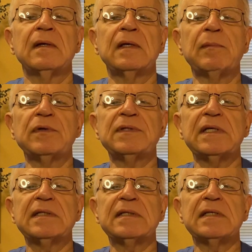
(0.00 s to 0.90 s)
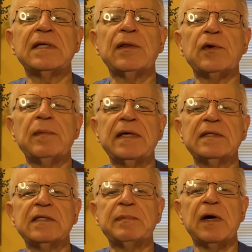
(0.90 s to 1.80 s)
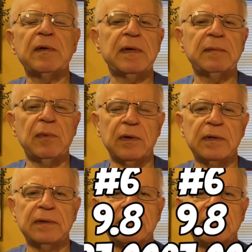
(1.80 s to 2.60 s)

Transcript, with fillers: Number six is another Amazing Spider-Man book,